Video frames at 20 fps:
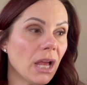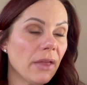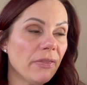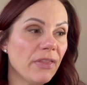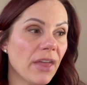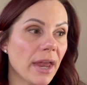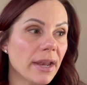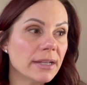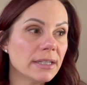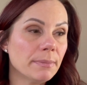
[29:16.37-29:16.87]

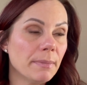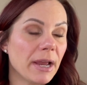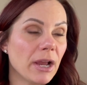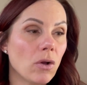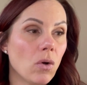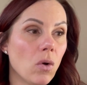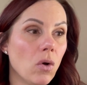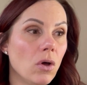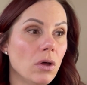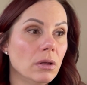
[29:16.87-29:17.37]
that is my
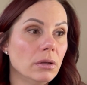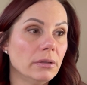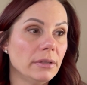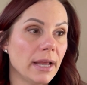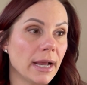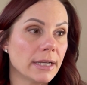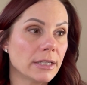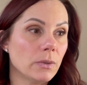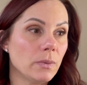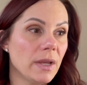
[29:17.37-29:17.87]
goal
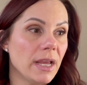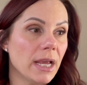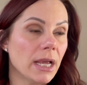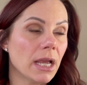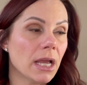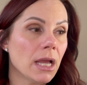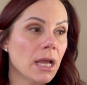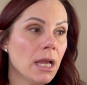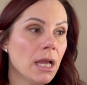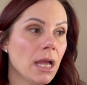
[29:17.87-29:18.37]
next
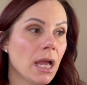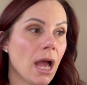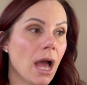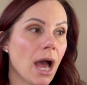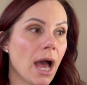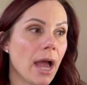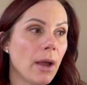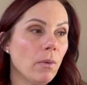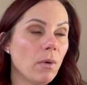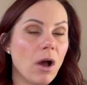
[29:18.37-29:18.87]
week.
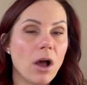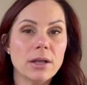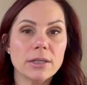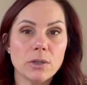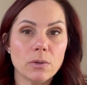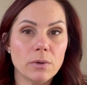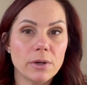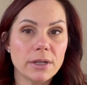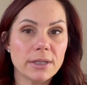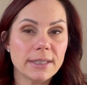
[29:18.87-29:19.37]
I will
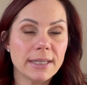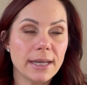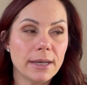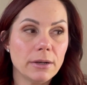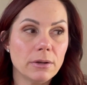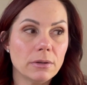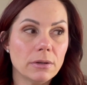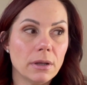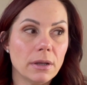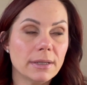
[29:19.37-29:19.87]
also want to send
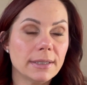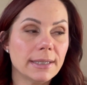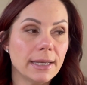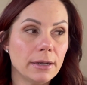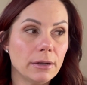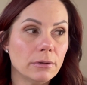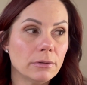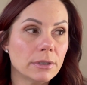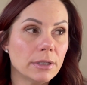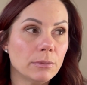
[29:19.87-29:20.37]
out, send
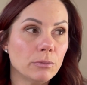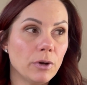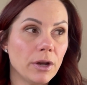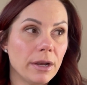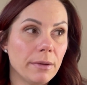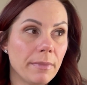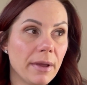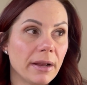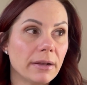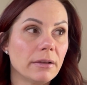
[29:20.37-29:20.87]
out some
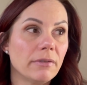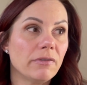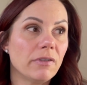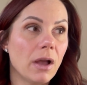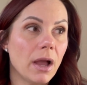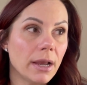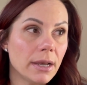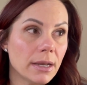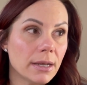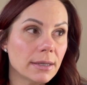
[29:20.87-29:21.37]
random act of
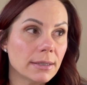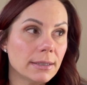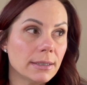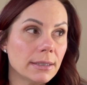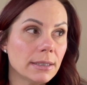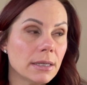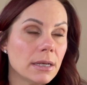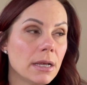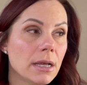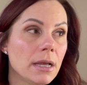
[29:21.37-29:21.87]

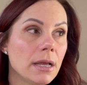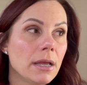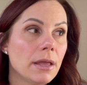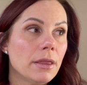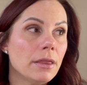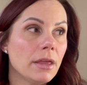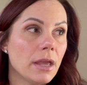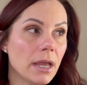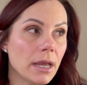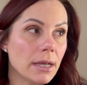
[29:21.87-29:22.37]
kindness
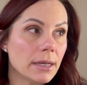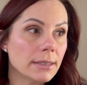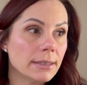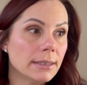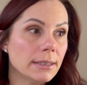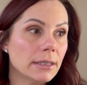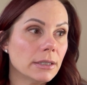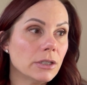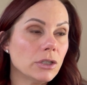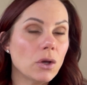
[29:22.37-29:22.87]

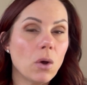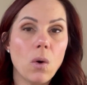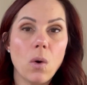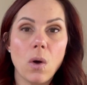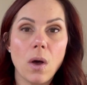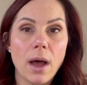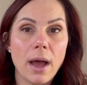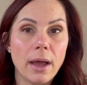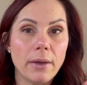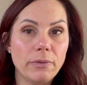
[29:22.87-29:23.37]
things.
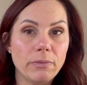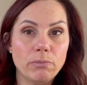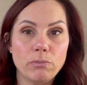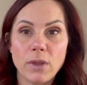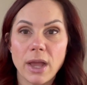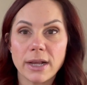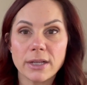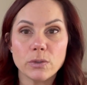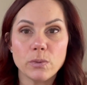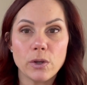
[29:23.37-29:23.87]
So
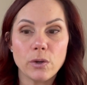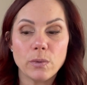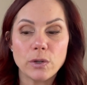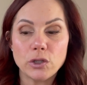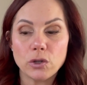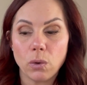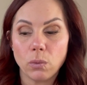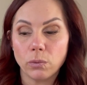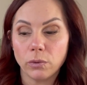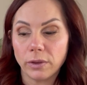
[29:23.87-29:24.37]
next week we
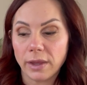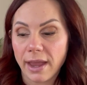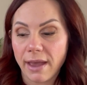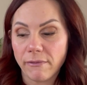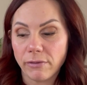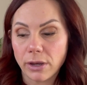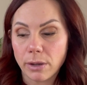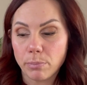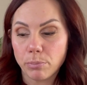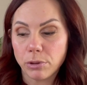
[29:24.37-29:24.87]
don't really have
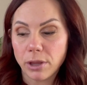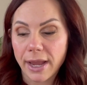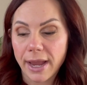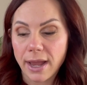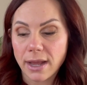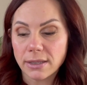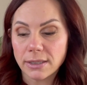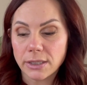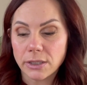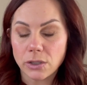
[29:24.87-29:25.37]
any
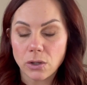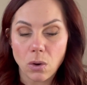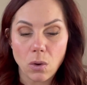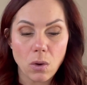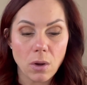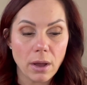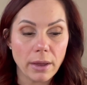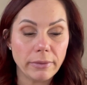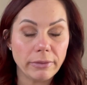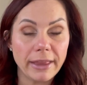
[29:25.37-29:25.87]
plans.
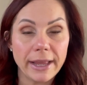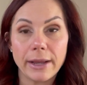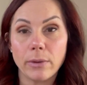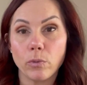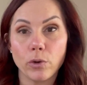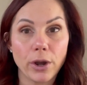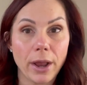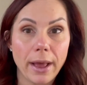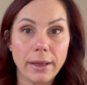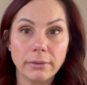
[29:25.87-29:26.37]
So like
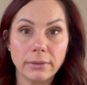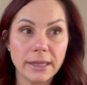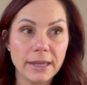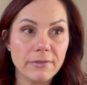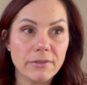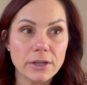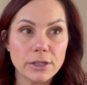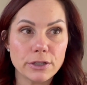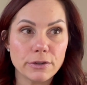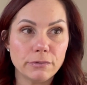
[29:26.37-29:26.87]
we're not
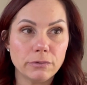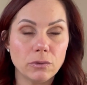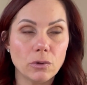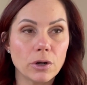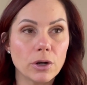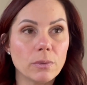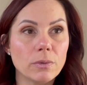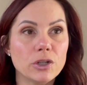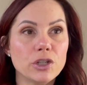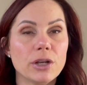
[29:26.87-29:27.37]
leaving to
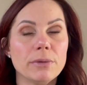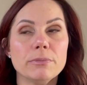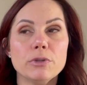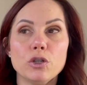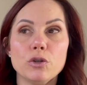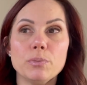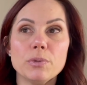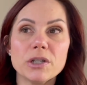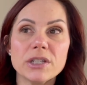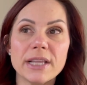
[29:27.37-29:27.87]
Florida, which I'm
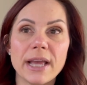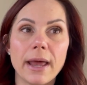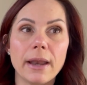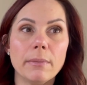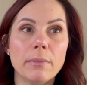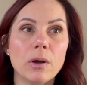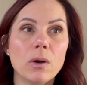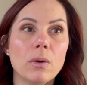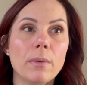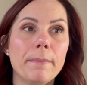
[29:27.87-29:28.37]
super sad
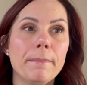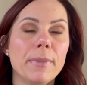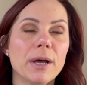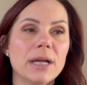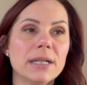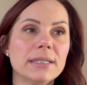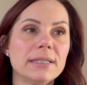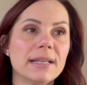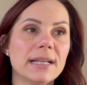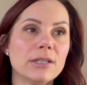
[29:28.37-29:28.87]
about,
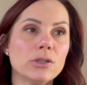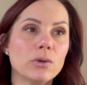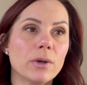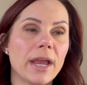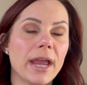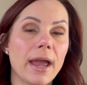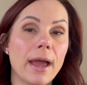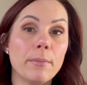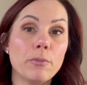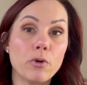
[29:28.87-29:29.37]
but that's
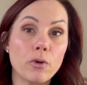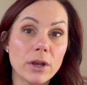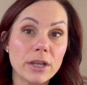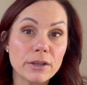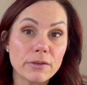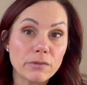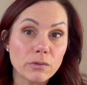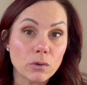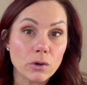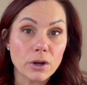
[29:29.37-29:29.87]
okay. I'm going
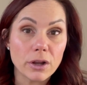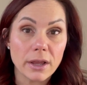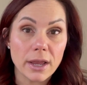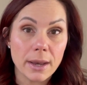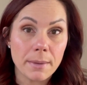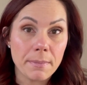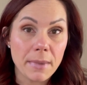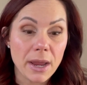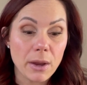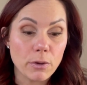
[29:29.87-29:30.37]
to Florida
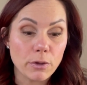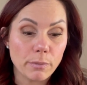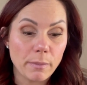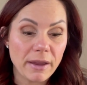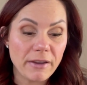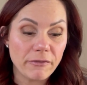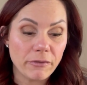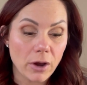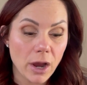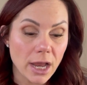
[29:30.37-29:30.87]
in May with
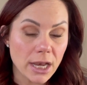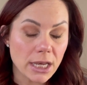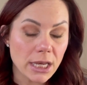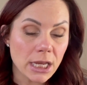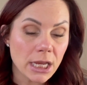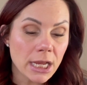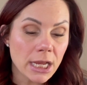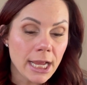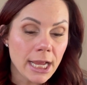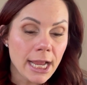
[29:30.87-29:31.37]
my friend
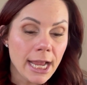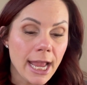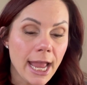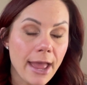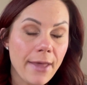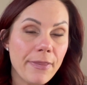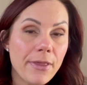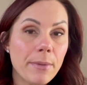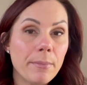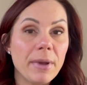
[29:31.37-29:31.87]

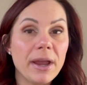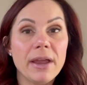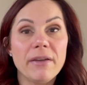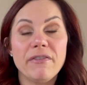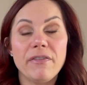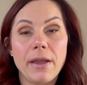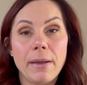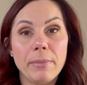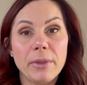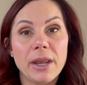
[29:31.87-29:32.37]
and then my
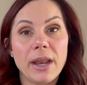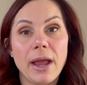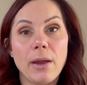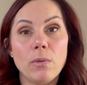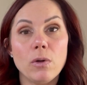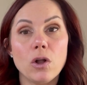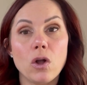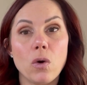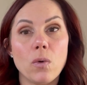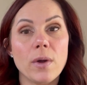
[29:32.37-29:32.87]
family and I
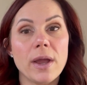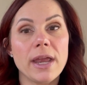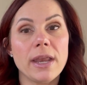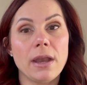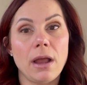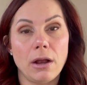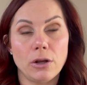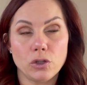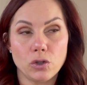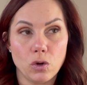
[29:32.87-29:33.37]
will go in
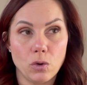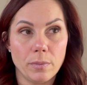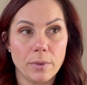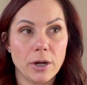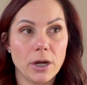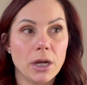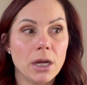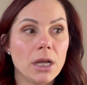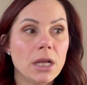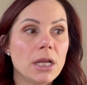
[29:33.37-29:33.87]

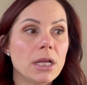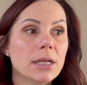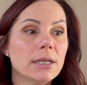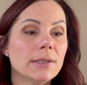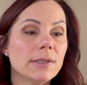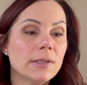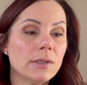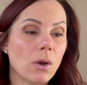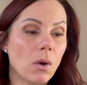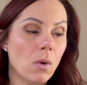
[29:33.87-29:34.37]
October.
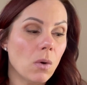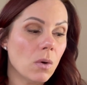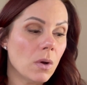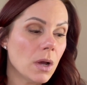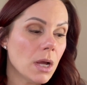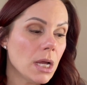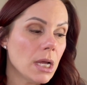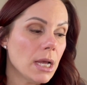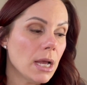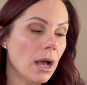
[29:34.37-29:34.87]
So
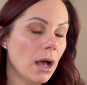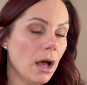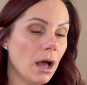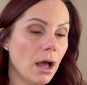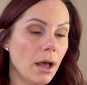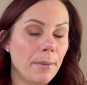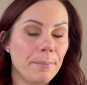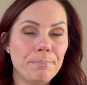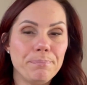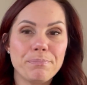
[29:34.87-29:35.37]

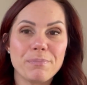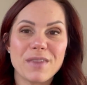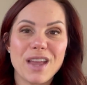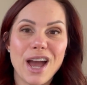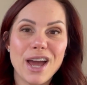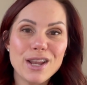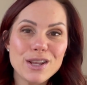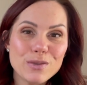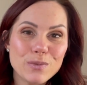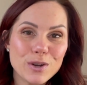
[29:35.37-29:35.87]
um,
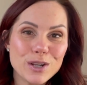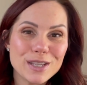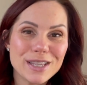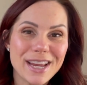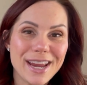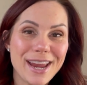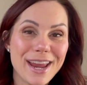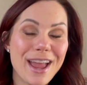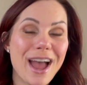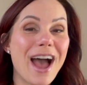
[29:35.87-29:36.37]
I just want to
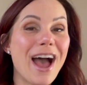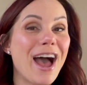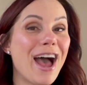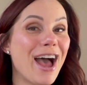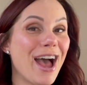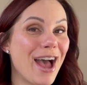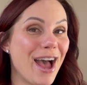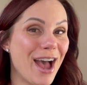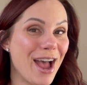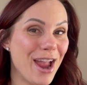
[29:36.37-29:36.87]
say,
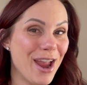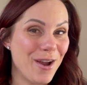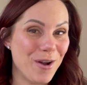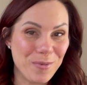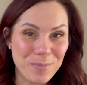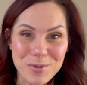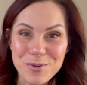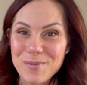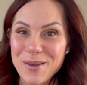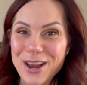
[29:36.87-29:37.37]
I
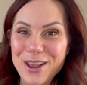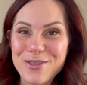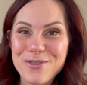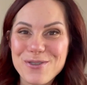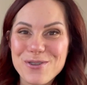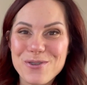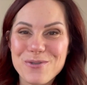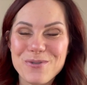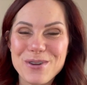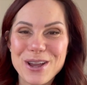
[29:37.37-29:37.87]
hope you made it
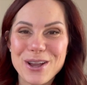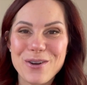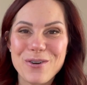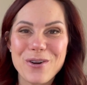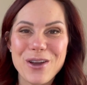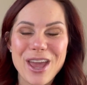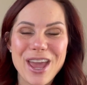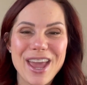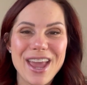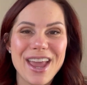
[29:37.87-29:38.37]
through your week
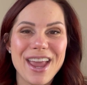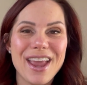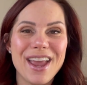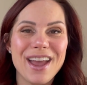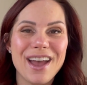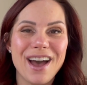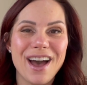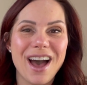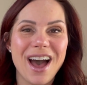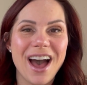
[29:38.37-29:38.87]

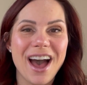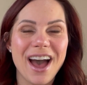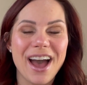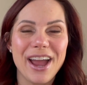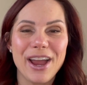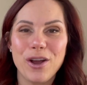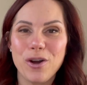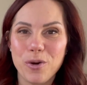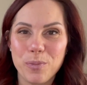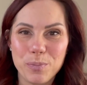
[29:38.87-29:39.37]
okay.
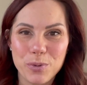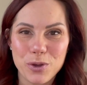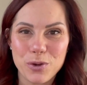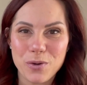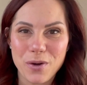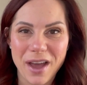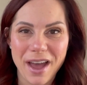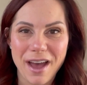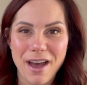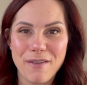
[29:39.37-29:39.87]
I hope you
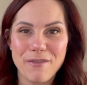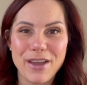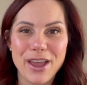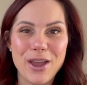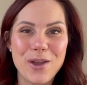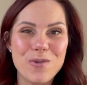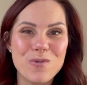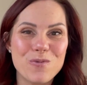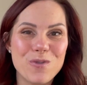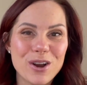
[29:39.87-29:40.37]
have
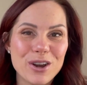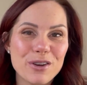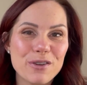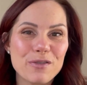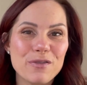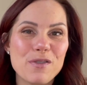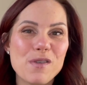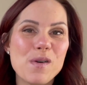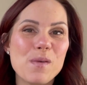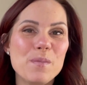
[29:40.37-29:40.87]
a
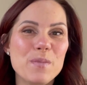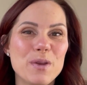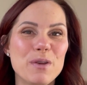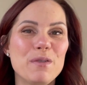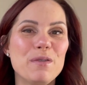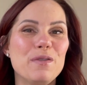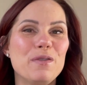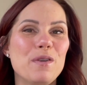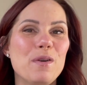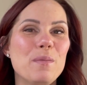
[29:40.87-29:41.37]
wonderful,
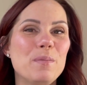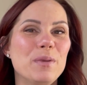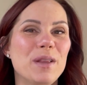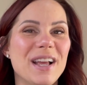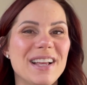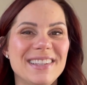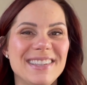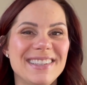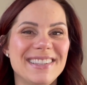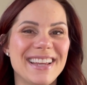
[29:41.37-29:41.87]
beautiful,
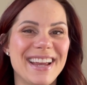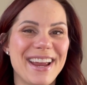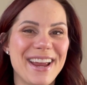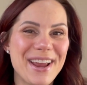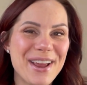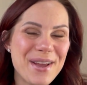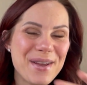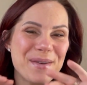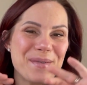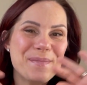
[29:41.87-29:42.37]
blessed day.
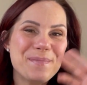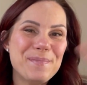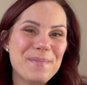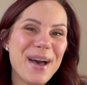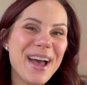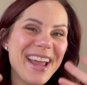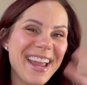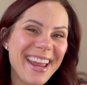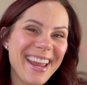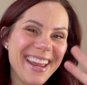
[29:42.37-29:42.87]

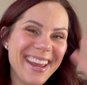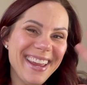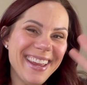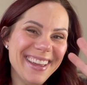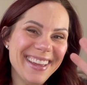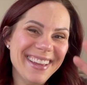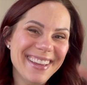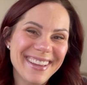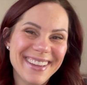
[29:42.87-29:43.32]
Bye.